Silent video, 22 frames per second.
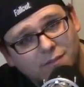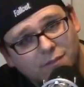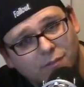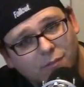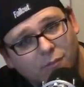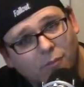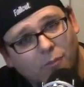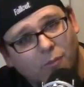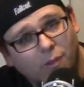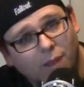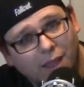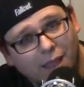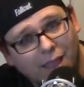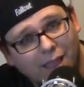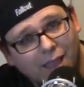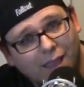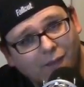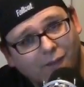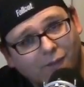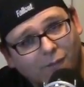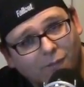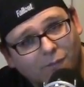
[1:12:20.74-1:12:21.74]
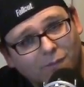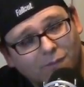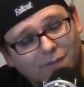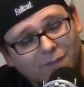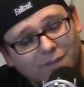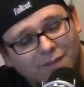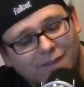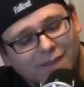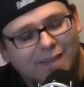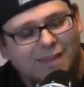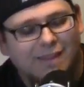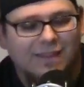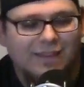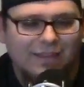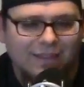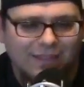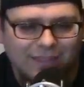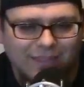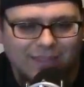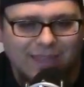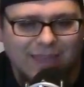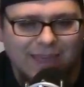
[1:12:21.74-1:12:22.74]
Wow,
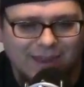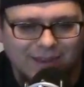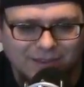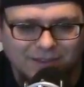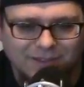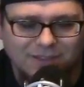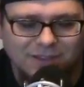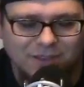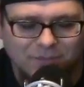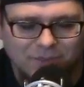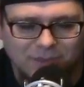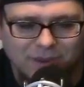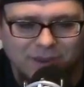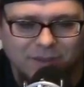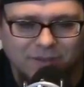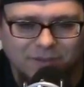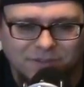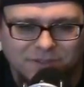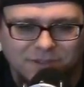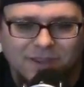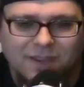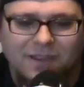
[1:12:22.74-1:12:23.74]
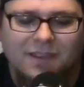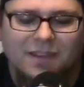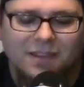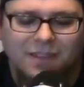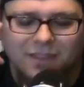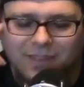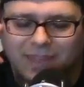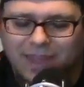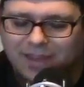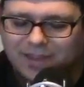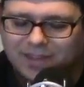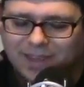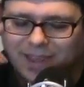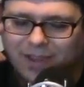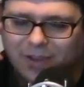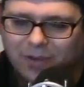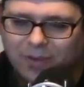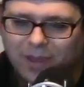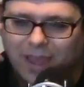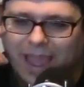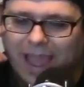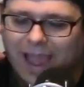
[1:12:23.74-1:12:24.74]
that is something else. That's how
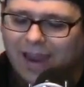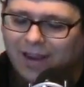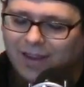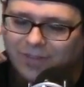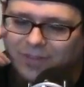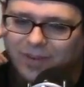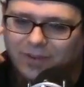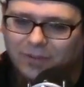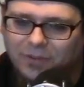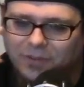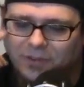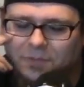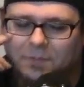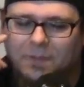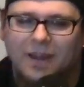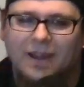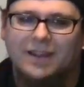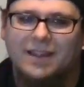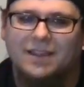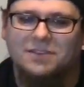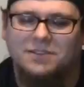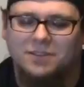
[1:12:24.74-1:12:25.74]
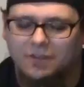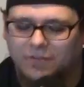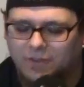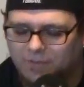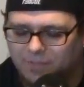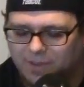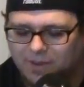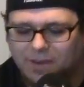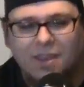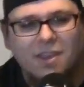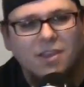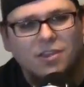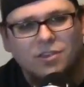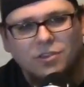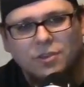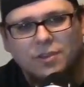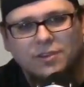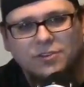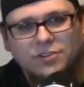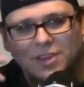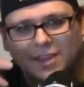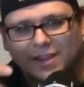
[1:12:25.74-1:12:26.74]
out of it with this podcast stuff I've been. You can
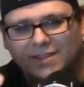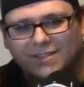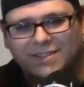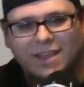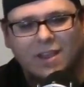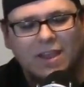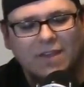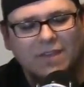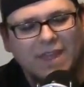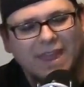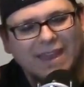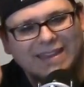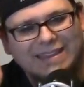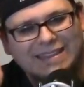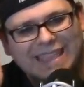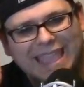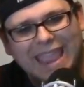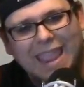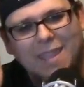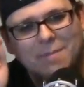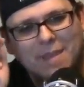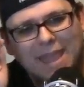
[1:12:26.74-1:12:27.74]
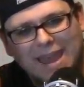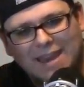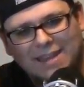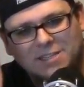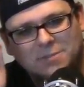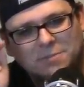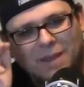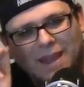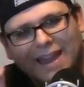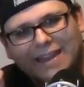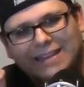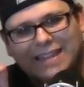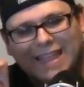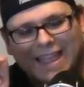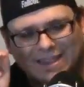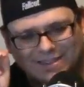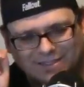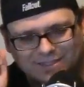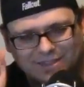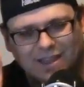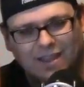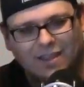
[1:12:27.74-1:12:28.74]
check us out at
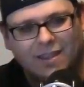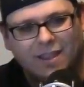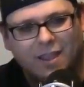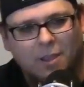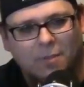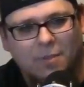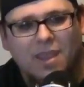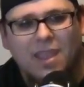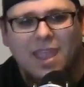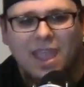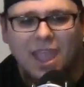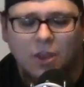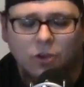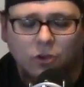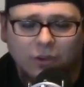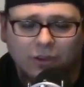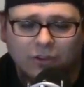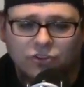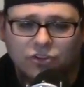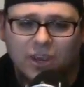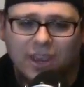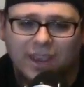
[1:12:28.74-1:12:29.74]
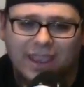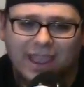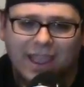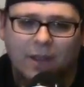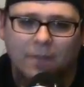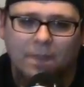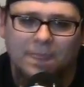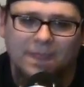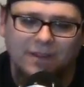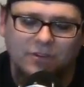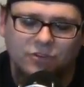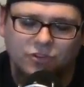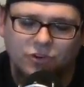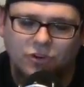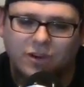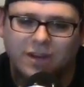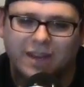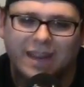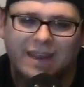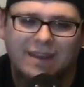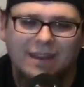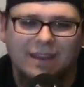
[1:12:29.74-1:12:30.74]
GameAddictsPodcast.com, and you can check out the Journey
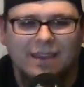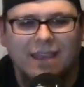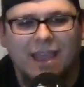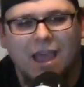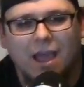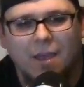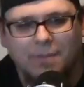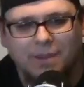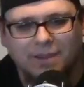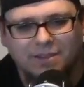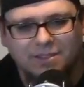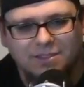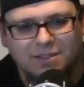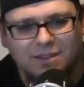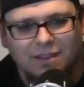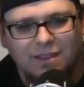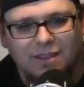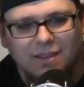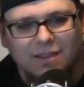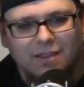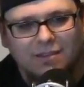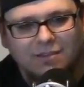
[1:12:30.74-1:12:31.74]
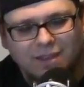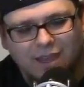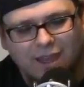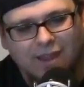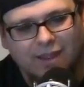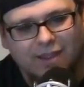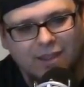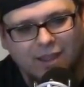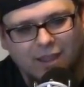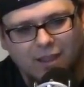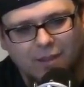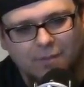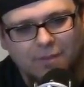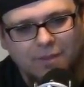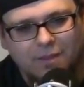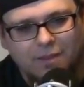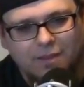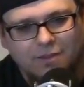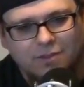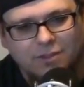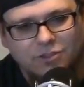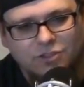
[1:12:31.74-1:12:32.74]
into Comics.com
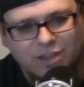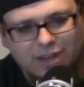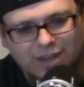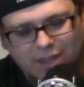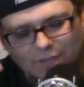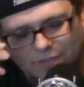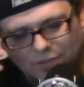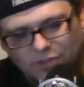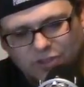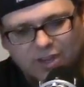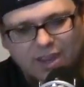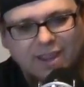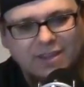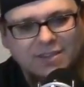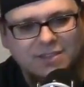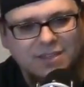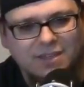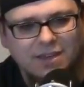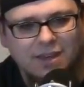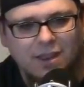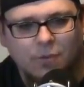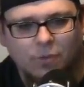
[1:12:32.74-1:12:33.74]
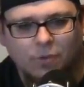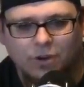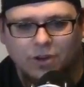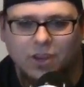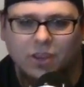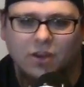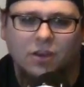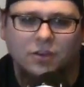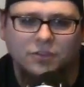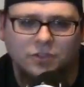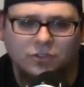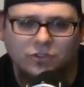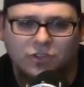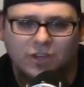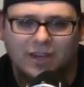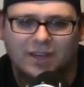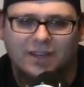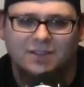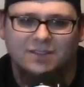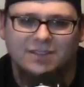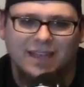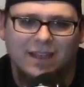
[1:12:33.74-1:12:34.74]
to check out the JIC network. You can also check
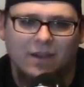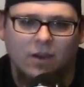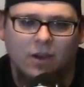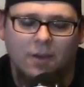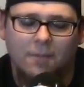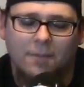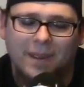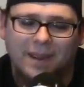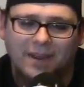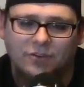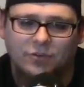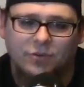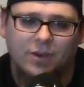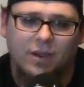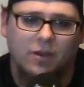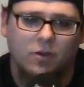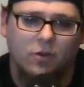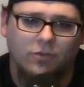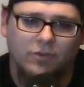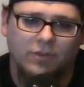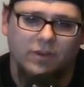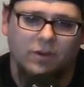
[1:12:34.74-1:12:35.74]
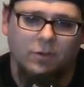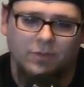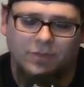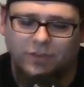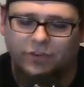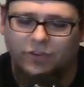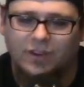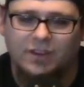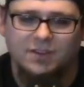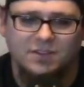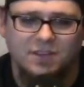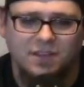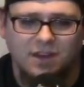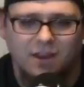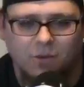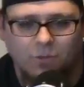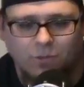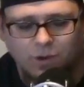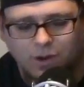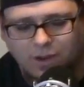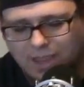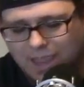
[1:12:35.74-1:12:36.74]
us out on Patreon over there with the JIC
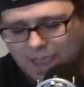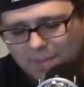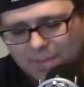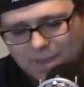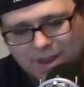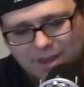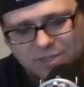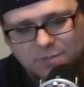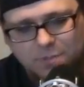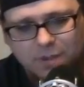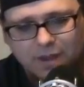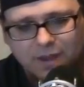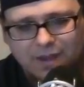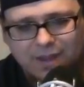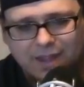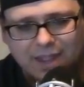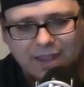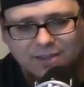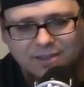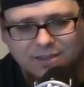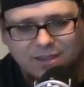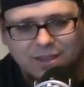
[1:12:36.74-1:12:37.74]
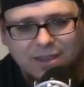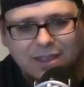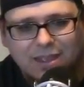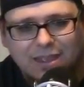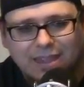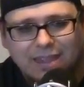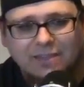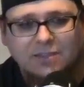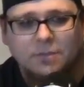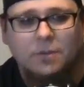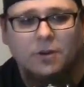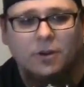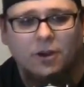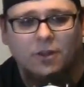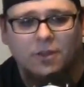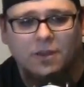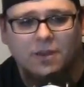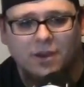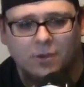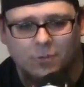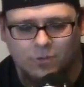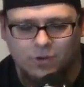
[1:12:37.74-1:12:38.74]
network. Game Addicts Podcast is a part of the
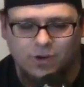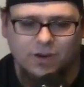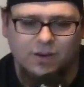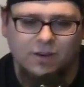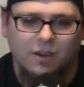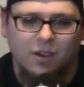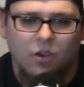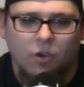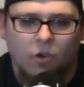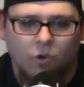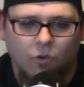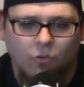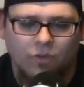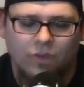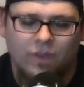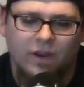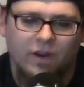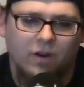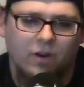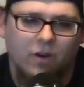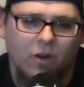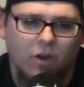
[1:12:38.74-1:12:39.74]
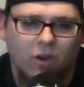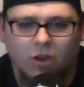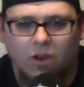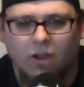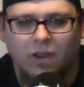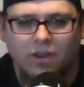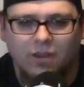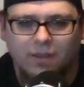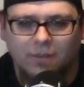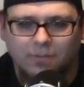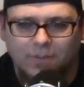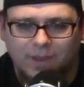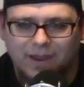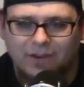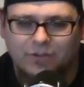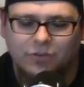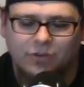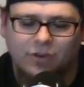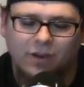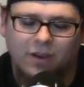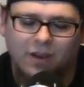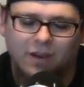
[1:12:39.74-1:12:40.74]
network over there on
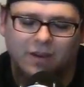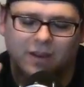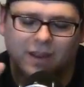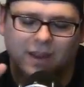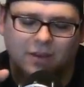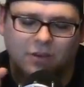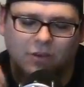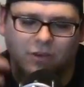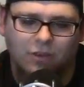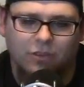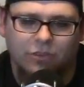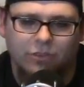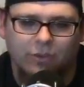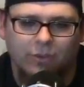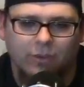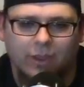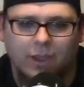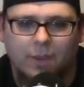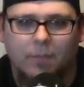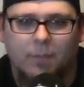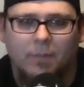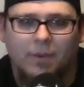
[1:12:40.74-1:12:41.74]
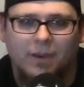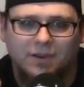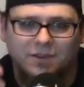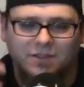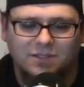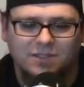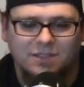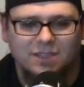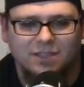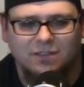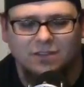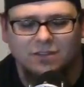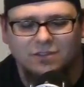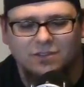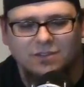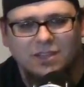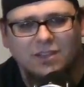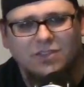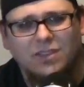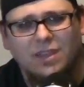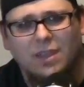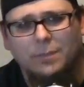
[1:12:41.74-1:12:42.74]
Patreon, and you can throw a couple bucks, get
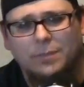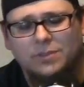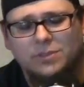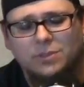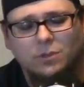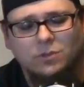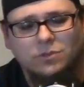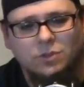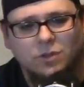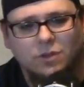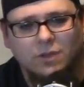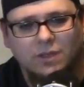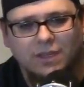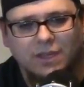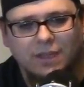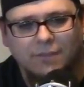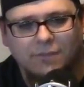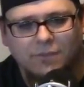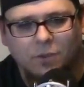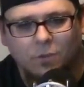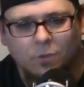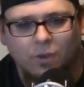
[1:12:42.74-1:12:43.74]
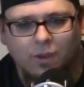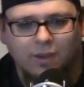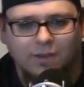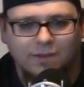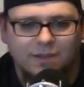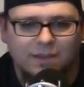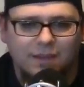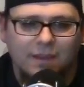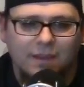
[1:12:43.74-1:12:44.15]
the episodes early if you want.